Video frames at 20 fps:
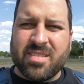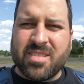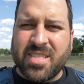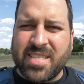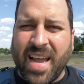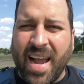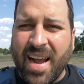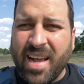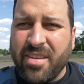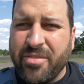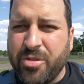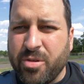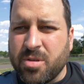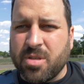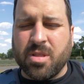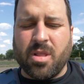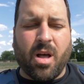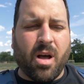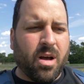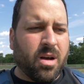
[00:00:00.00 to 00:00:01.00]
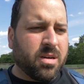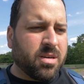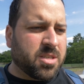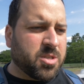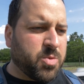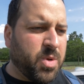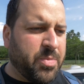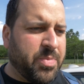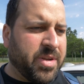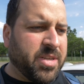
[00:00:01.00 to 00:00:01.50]
style of those long
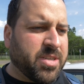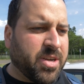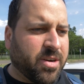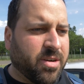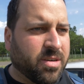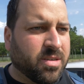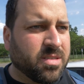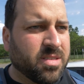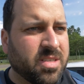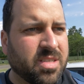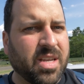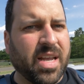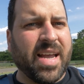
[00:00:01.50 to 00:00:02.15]
sweeping turns,